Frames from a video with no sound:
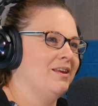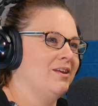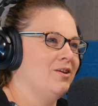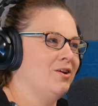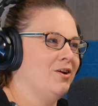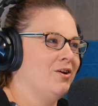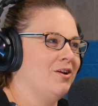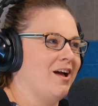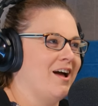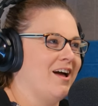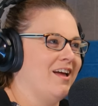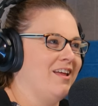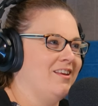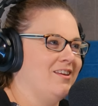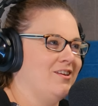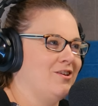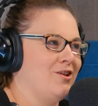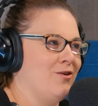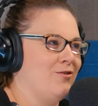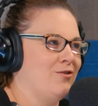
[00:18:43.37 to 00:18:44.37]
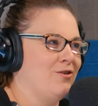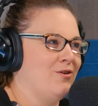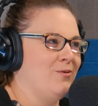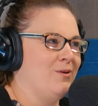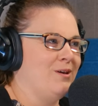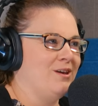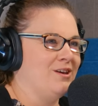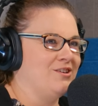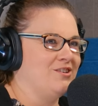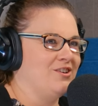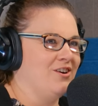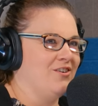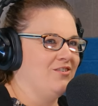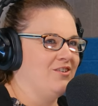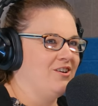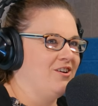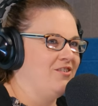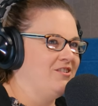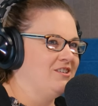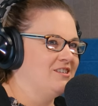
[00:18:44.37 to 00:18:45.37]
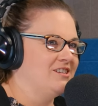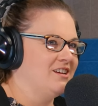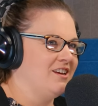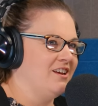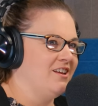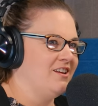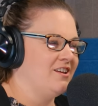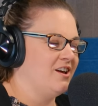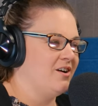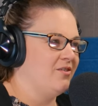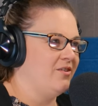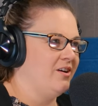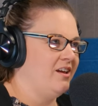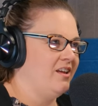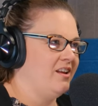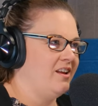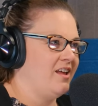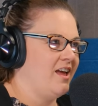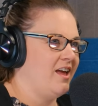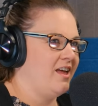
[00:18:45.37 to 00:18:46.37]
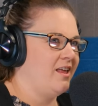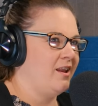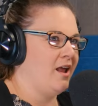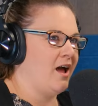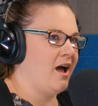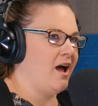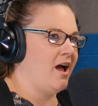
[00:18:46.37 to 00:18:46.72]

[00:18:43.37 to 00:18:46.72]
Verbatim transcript: you're not. You don't know what you don't know until you know it. And yes,